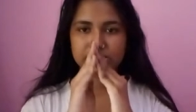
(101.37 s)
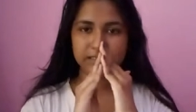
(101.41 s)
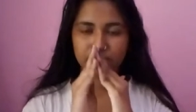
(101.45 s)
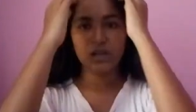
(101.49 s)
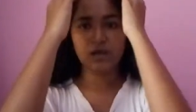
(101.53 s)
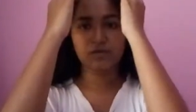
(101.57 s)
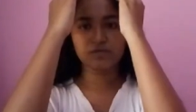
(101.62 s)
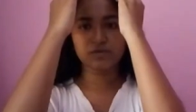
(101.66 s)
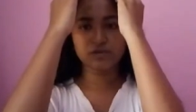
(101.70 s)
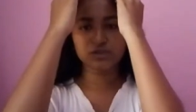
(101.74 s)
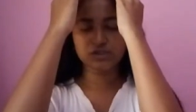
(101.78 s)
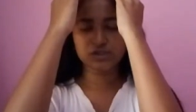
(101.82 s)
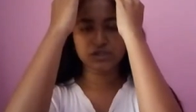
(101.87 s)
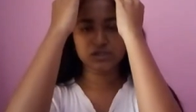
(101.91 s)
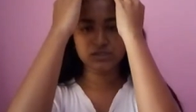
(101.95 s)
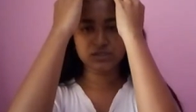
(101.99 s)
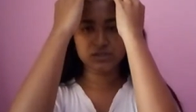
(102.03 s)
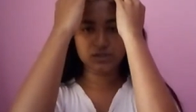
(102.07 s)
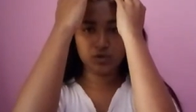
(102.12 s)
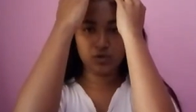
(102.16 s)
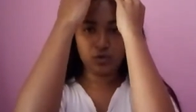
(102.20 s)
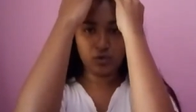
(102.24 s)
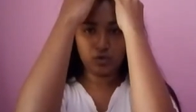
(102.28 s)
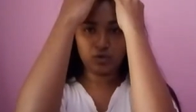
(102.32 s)
I will just
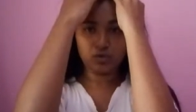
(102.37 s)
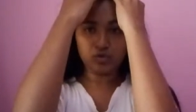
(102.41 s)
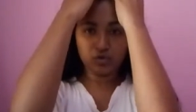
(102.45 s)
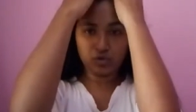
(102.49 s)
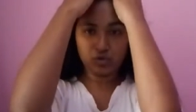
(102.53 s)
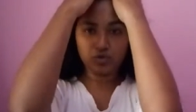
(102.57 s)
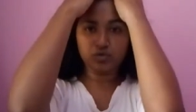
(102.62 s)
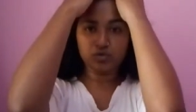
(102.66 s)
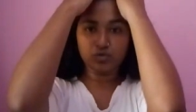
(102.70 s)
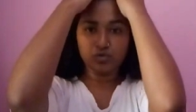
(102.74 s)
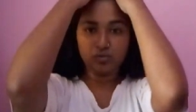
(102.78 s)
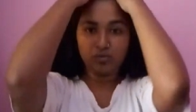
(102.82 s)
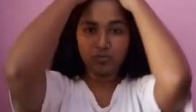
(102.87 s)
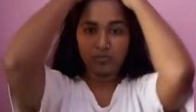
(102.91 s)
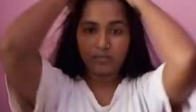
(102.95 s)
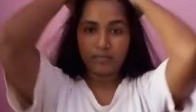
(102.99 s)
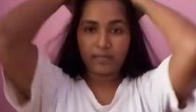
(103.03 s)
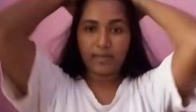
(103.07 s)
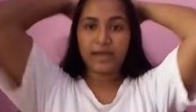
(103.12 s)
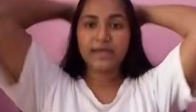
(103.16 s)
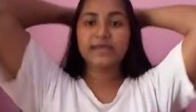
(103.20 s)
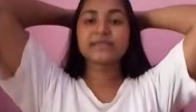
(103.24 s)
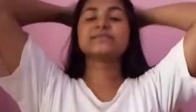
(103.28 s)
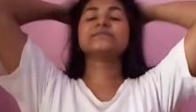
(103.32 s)
go
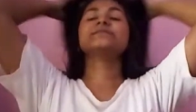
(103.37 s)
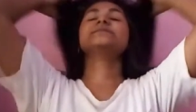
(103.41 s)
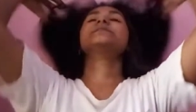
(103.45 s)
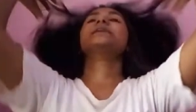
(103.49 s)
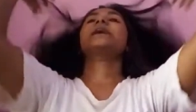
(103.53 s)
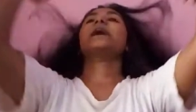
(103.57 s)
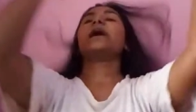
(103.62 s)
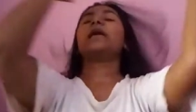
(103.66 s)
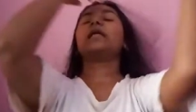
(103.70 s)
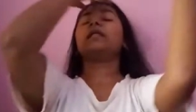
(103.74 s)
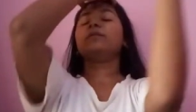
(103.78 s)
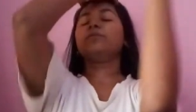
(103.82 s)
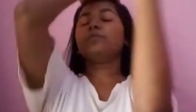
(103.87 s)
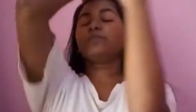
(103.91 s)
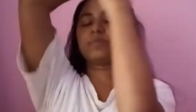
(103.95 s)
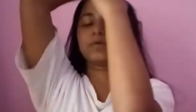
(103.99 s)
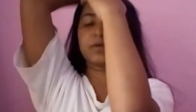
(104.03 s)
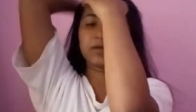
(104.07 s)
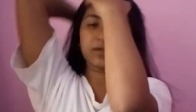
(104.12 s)
through my scalp